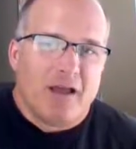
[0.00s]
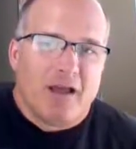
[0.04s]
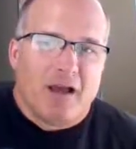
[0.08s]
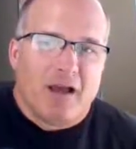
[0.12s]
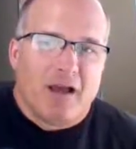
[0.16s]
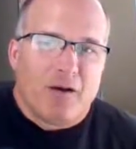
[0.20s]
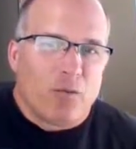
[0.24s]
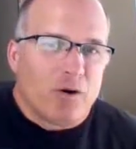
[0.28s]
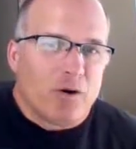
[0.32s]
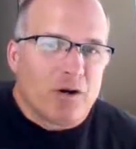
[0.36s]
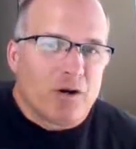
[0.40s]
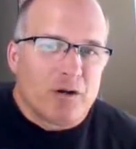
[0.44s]

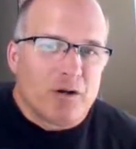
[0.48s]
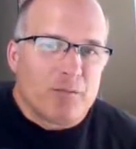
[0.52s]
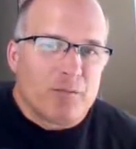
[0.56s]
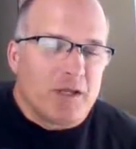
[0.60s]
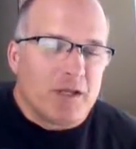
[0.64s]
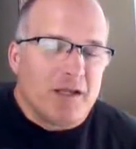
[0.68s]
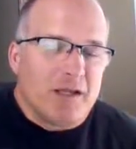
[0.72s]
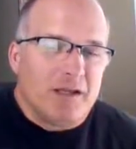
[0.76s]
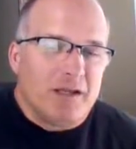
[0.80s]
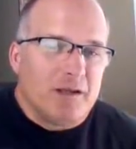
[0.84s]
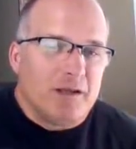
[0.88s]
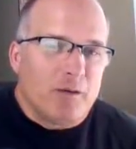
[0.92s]
we're going to
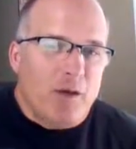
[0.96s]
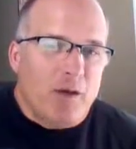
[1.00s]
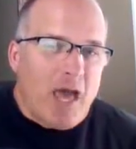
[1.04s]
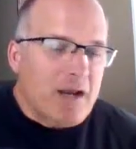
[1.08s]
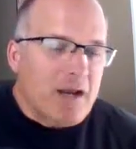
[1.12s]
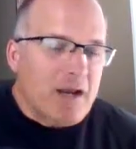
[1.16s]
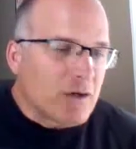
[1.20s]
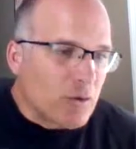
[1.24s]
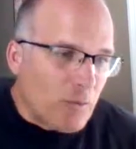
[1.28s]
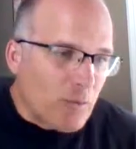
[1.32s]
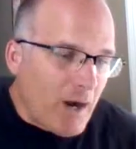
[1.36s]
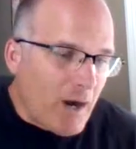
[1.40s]
be
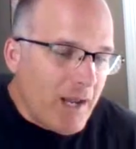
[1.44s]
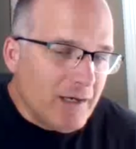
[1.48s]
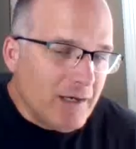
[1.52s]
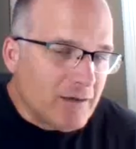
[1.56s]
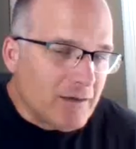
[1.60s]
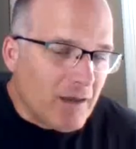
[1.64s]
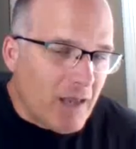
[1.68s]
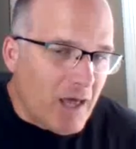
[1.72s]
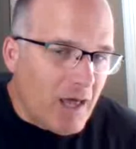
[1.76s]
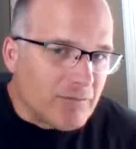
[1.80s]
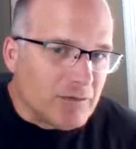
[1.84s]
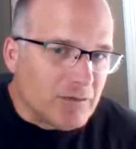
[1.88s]
at a
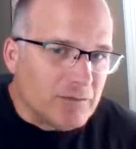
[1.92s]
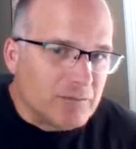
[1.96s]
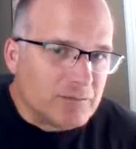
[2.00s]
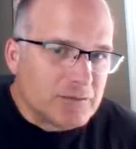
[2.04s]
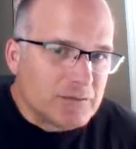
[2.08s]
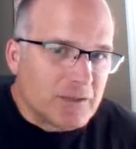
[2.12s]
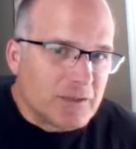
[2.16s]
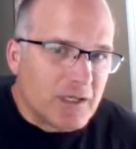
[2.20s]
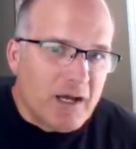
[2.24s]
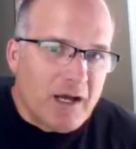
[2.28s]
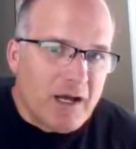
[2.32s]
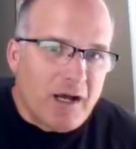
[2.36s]
great level.
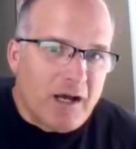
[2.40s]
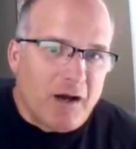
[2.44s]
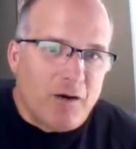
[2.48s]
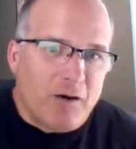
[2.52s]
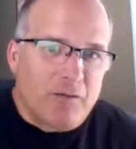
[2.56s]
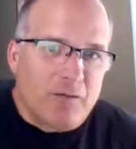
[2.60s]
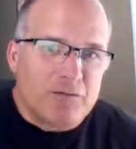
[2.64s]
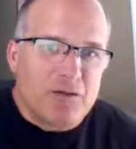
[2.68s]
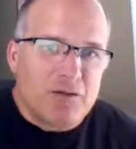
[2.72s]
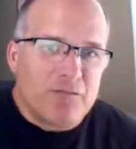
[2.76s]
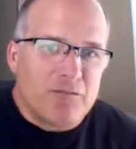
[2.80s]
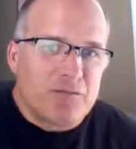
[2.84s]

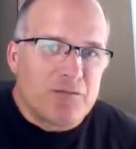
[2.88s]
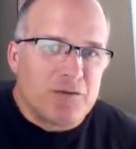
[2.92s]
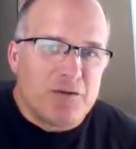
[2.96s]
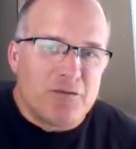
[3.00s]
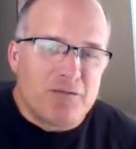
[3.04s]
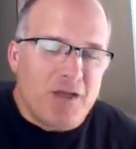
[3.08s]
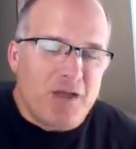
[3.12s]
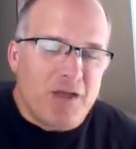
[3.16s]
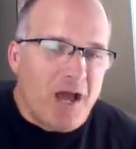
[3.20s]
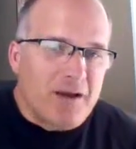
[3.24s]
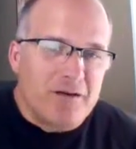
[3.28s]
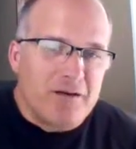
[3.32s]
Uh, you've
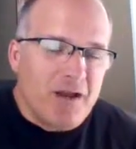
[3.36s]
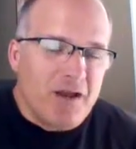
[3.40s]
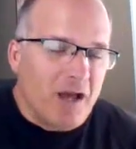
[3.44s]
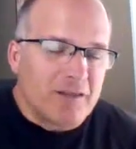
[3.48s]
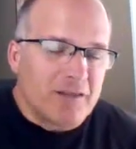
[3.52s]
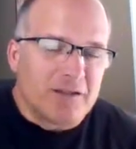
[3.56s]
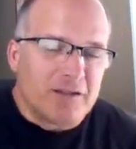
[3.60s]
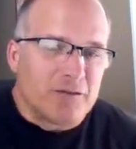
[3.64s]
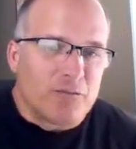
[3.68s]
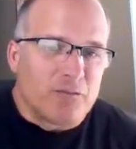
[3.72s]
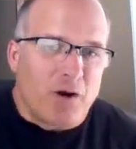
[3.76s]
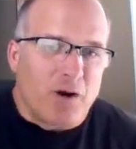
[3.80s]
you've got
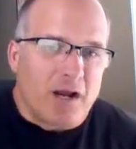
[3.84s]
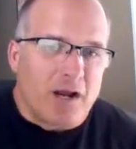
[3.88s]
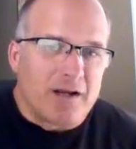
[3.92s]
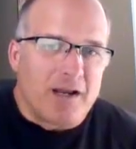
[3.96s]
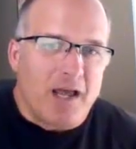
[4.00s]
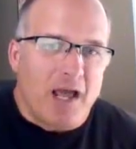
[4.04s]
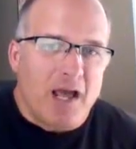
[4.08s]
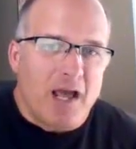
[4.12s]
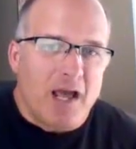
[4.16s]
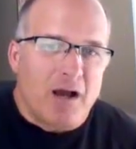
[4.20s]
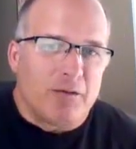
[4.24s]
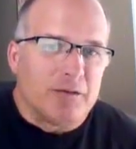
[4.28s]
nothing right
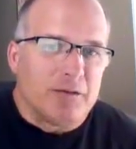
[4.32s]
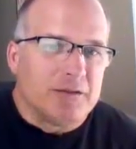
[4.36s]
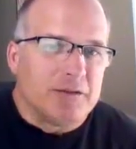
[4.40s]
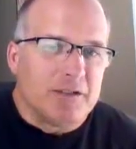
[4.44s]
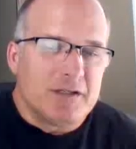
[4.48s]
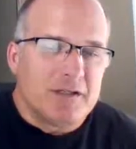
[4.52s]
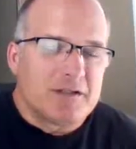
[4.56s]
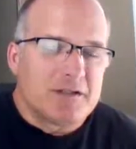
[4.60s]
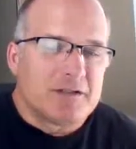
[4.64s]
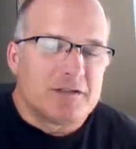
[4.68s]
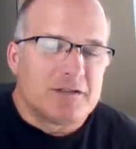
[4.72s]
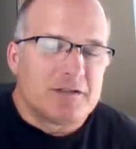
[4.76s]
now, and
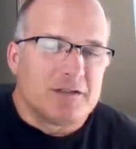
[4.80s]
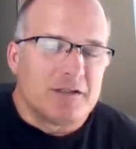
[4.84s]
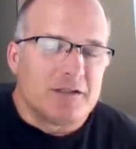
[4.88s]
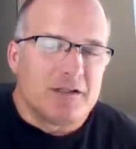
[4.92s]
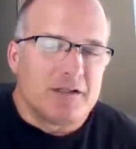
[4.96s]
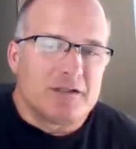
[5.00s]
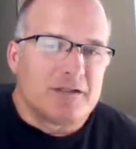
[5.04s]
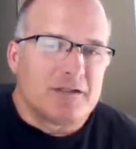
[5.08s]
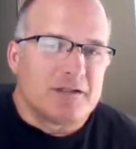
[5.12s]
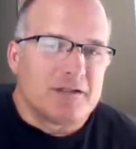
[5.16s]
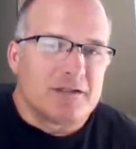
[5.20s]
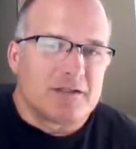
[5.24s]
this
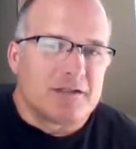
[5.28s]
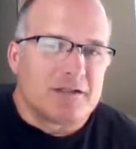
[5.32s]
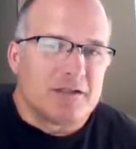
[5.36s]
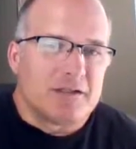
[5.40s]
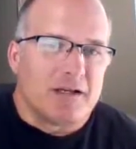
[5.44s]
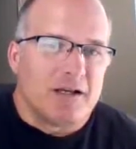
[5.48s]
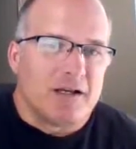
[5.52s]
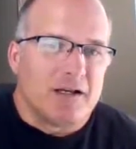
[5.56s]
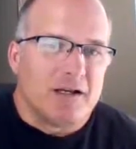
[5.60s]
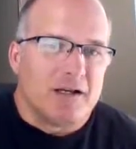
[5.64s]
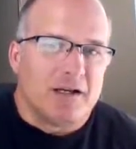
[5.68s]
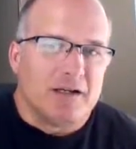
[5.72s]
this is
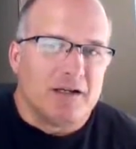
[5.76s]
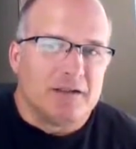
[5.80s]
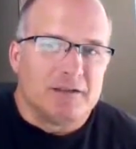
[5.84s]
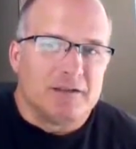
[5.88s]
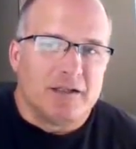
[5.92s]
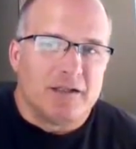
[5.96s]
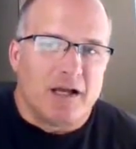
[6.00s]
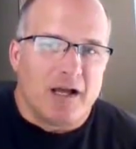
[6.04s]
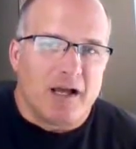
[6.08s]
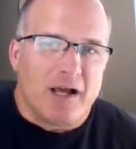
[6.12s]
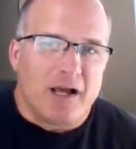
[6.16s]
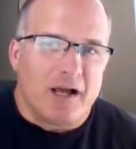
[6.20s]
uh,
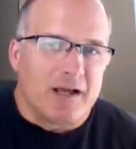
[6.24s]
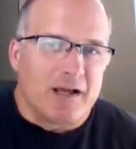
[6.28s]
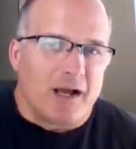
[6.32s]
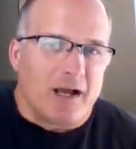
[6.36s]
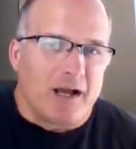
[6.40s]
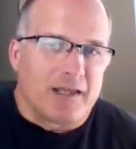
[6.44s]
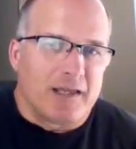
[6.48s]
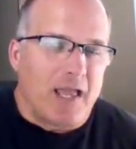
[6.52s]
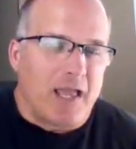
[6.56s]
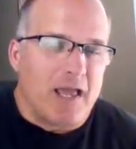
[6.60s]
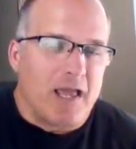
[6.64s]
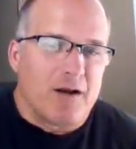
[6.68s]

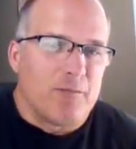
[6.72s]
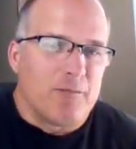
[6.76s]
I can't